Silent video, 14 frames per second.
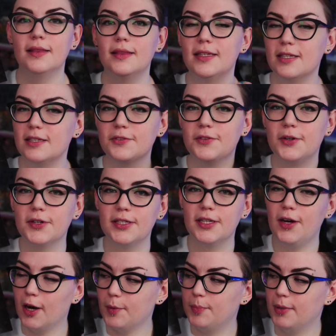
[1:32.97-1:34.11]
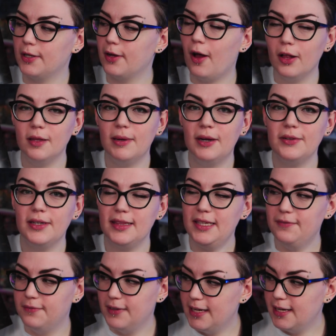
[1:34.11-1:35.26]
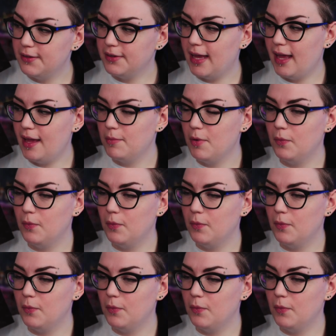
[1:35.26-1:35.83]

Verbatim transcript: This is of course an art book all about the video game,